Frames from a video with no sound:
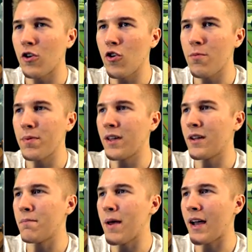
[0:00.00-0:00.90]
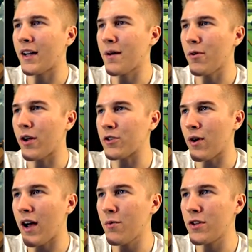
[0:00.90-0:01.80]
Open back up. Okay,
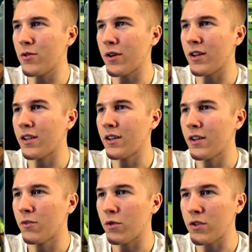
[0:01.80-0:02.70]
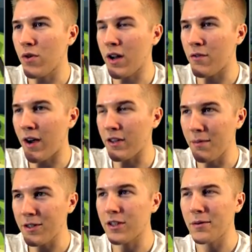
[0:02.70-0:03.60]
so how are we doing? What's going on, advisor?
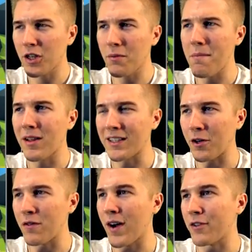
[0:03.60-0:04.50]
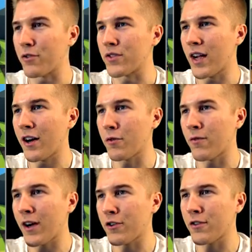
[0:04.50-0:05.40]
Let me let me talk to my military advisor, Sire
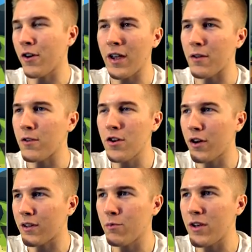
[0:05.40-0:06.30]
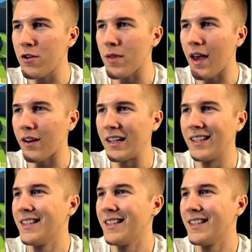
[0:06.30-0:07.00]
Vicre. Okay, you know what? We knew that.